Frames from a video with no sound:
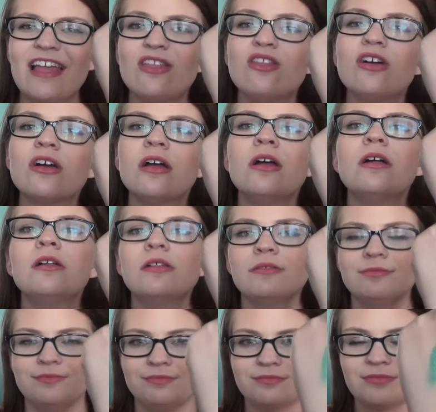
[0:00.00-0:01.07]
And look,
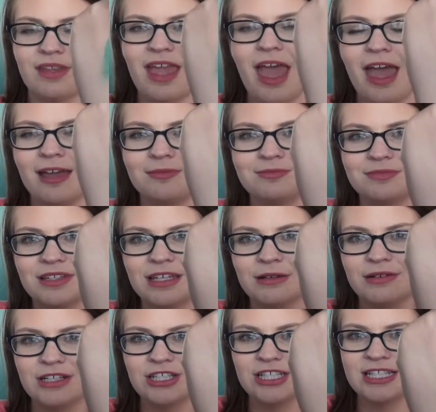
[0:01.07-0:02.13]
okay, can
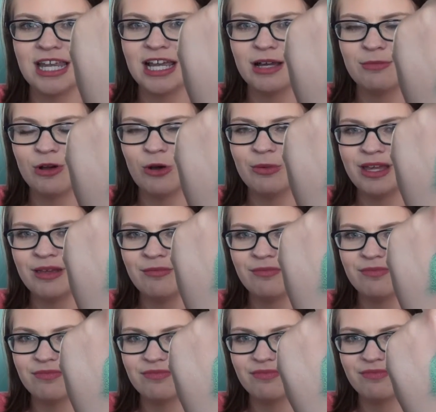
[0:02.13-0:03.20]
we just take a moment
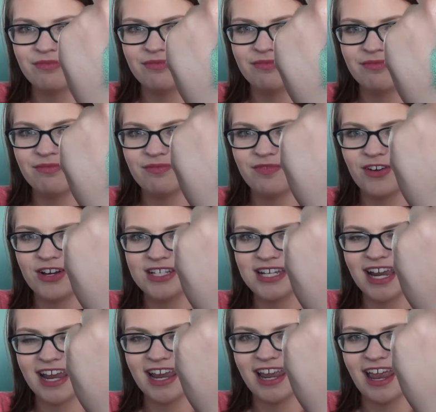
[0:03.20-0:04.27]
for a
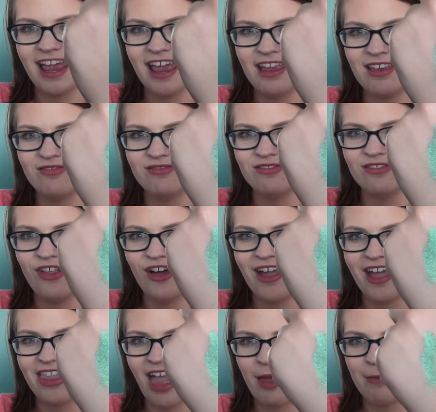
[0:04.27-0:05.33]
second and look
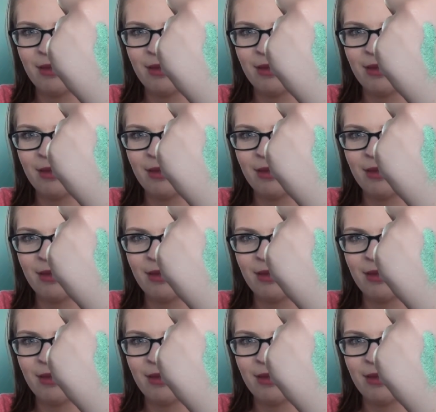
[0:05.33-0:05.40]
at that